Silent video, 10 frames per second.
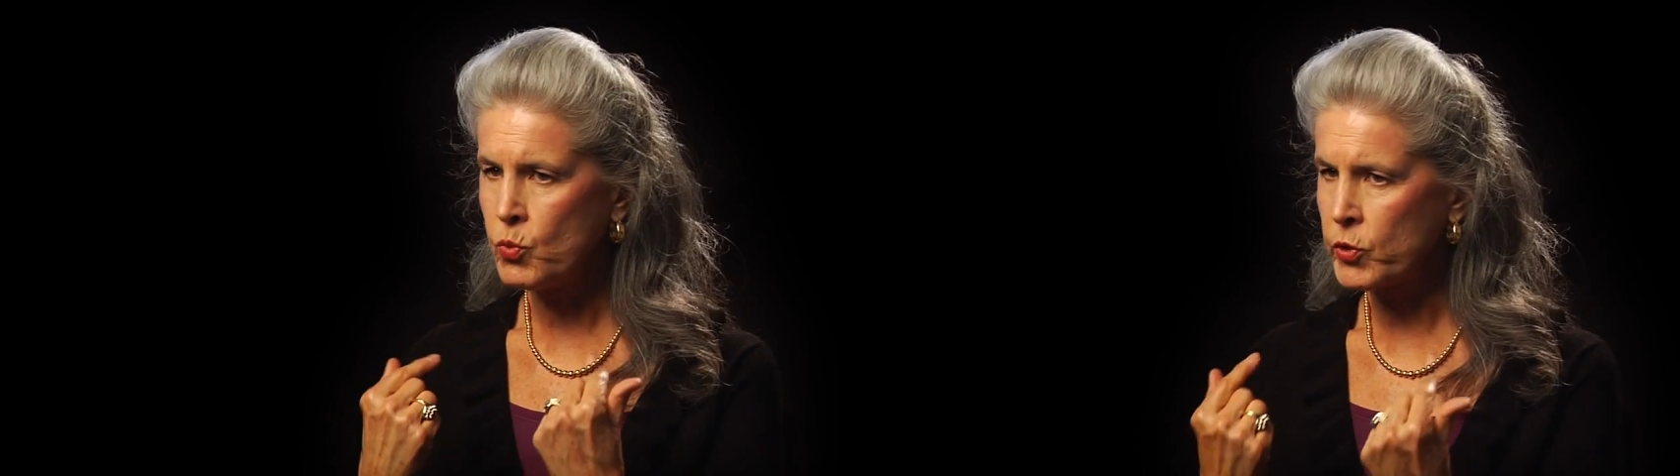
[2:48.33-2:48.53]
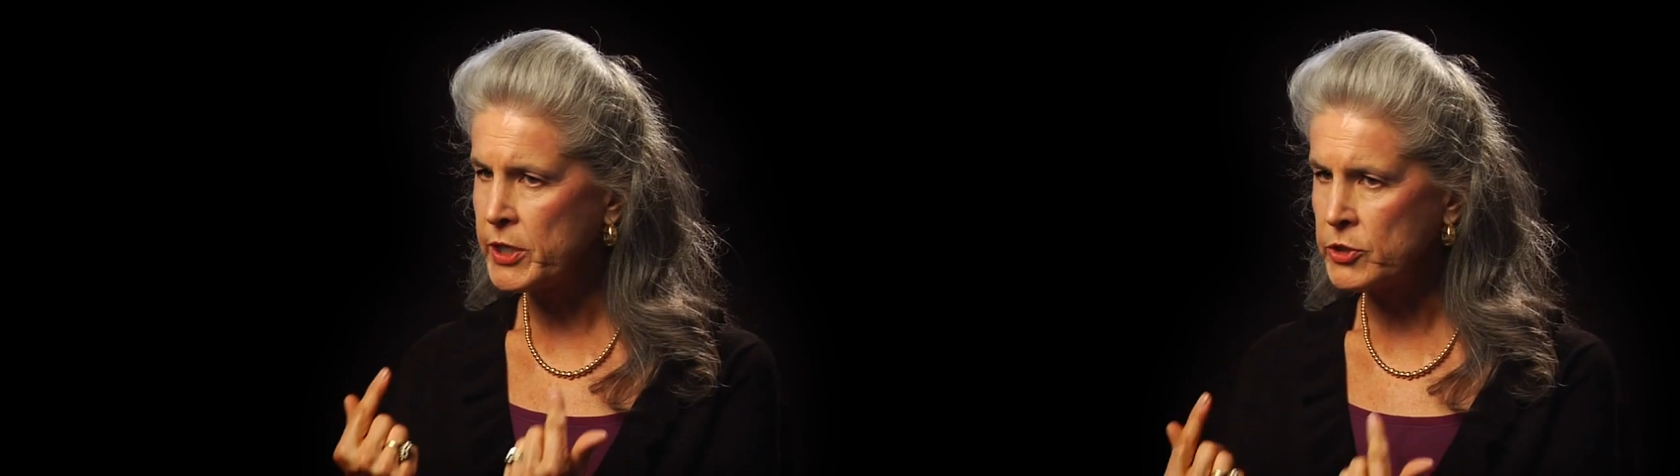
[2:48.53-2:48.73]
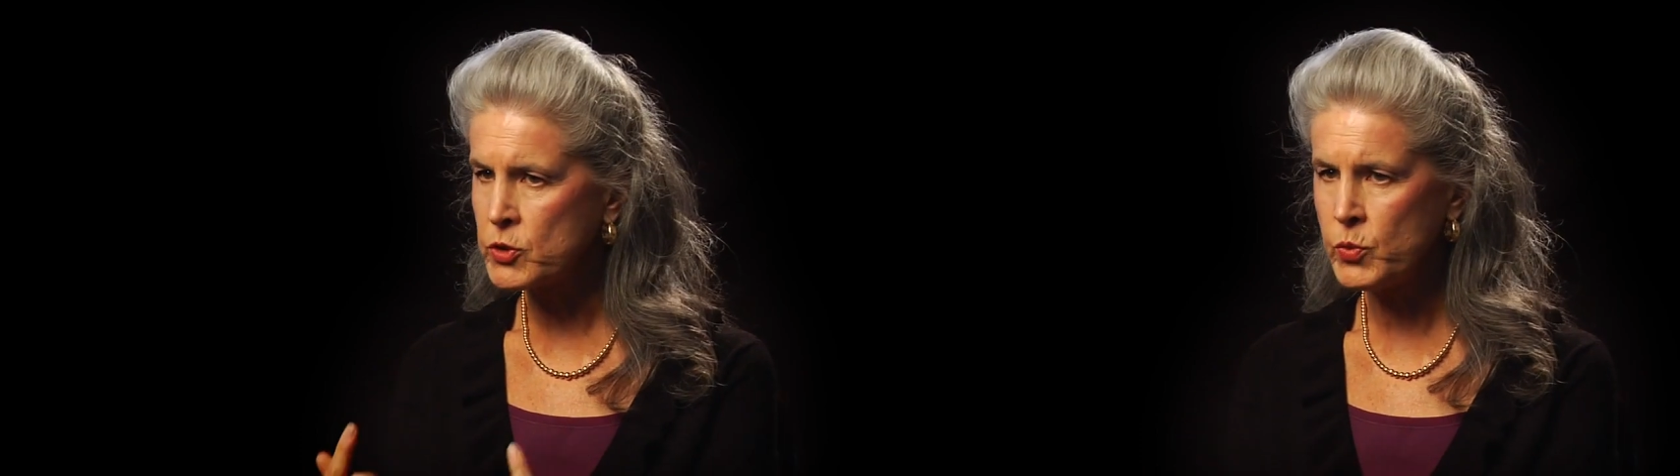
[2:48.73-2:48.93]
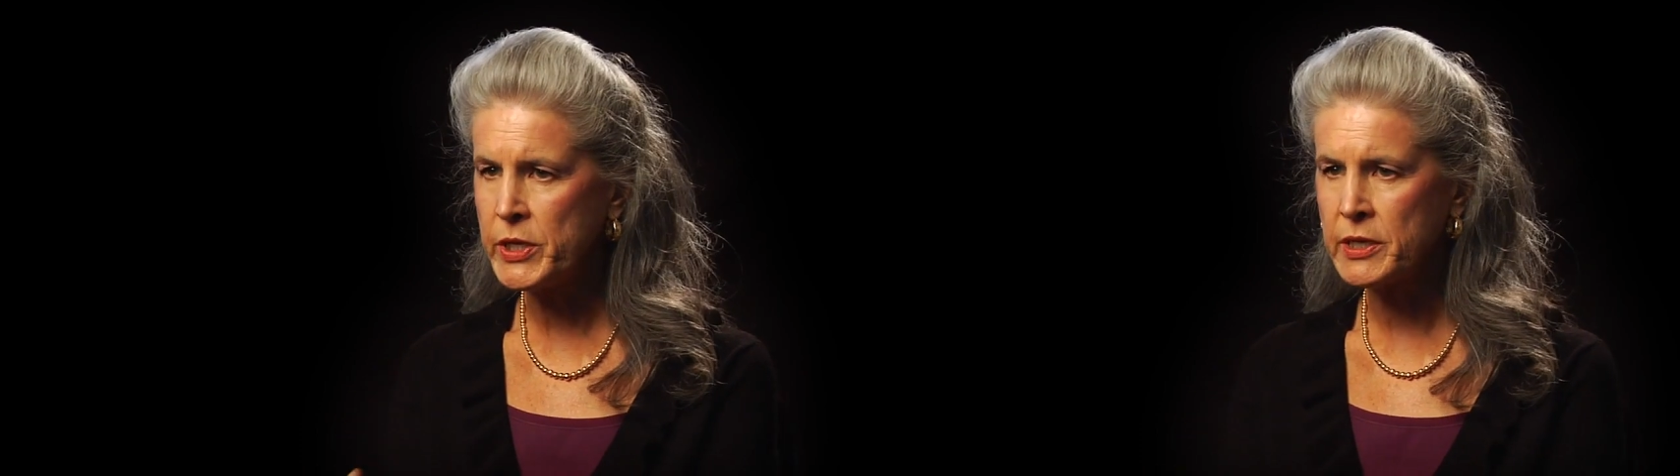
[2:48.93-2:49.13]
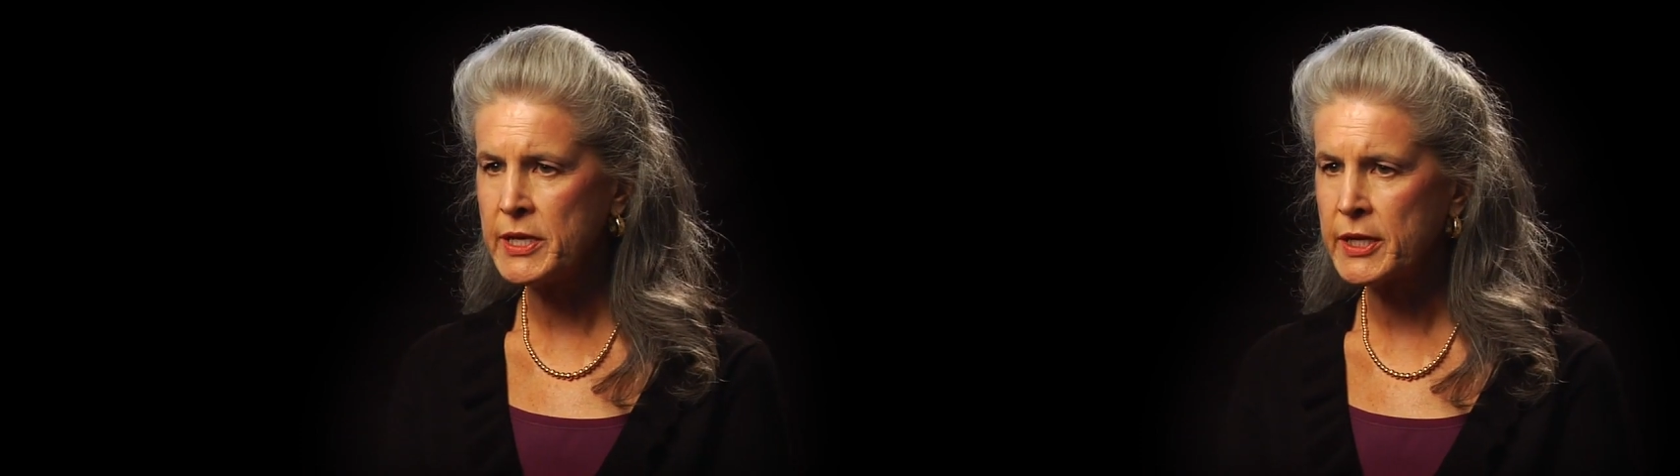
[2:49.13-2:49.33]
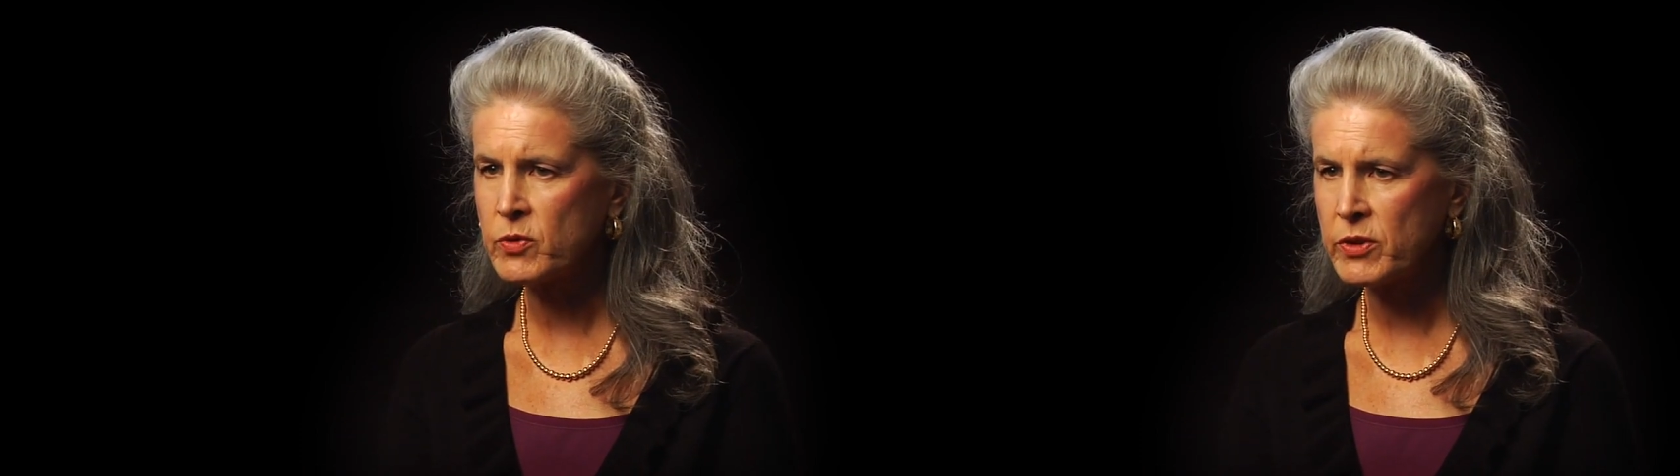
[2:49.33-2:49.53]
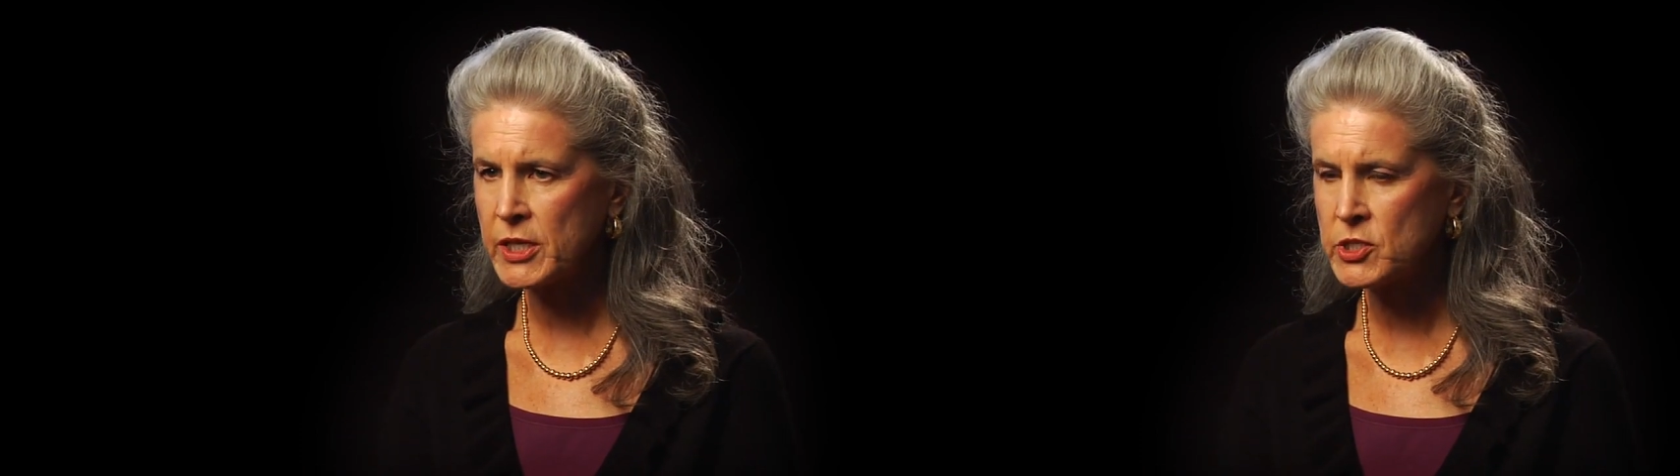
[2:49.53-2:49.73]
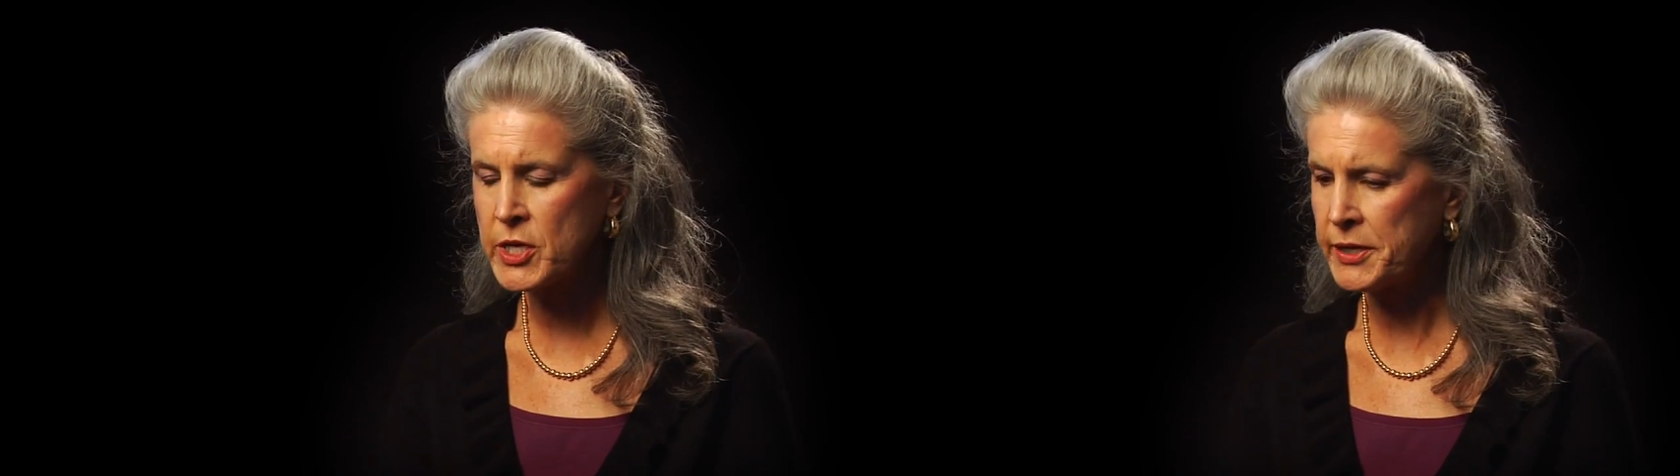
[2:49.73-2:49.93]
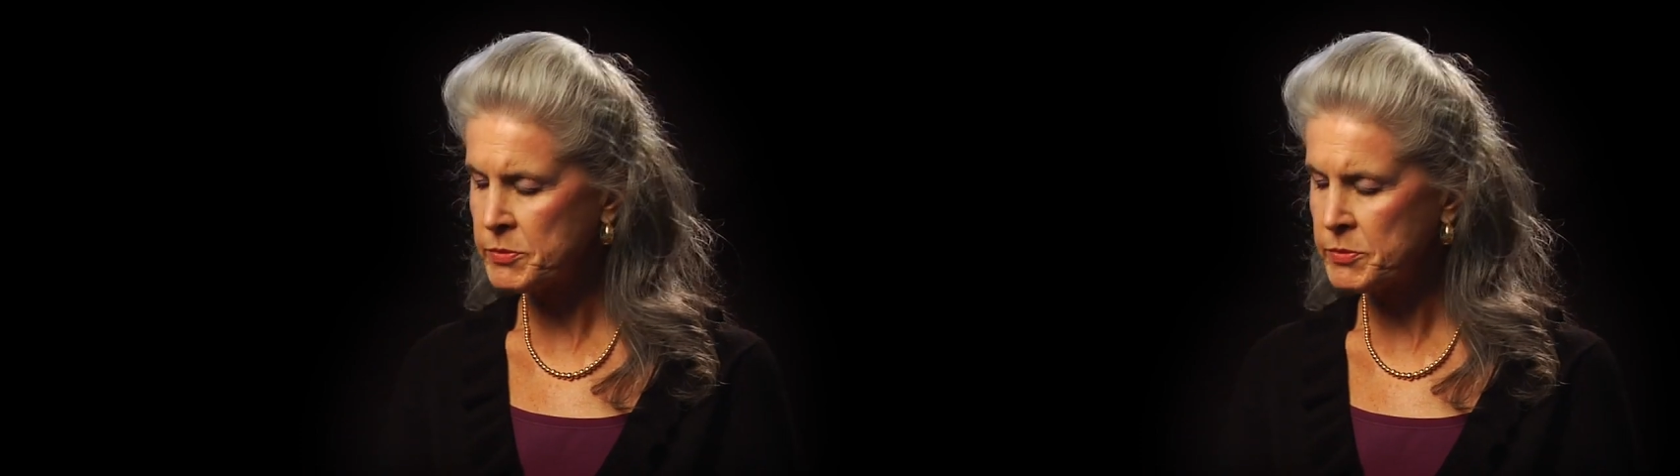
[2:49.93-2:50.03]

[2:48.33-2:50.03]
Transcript: working to reconnect with that child.